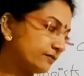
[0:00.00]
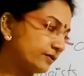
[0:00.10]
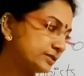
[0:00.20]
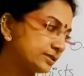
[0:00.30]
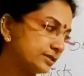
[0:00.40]

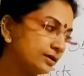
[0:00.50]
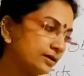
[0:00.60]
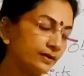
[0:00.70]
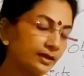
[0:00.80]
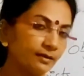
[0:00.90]
First
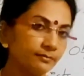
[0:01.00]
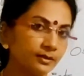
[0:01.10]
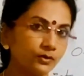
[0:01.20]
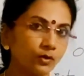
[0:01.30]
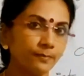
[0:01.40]
we came the
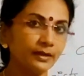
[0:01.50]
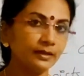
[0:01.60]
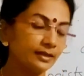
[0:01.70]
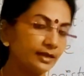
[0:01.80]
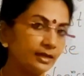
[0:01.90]
topic,
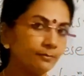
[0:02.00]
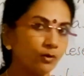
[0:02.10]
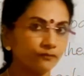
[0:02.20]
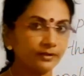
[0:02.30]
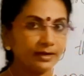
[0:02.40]
the name
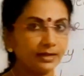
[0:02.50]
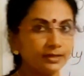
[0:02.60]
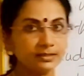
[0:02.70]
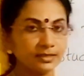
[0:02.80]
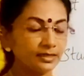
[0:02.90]
of the
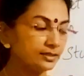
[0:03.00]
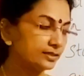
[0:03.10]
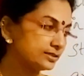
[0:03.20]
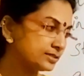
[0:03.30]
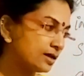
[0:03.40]
land,
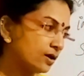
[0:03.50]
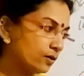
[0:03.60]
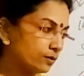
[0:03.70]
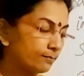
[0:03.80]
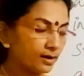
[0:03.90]
Indus
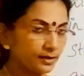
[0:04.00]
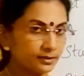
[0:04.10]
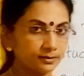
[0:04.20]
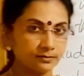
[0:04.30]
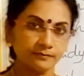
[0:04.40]
or Bharat.
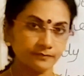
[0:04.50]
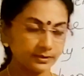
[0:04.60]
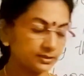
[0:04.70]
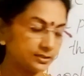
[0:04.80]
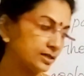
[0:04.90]

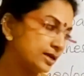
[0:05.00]
First.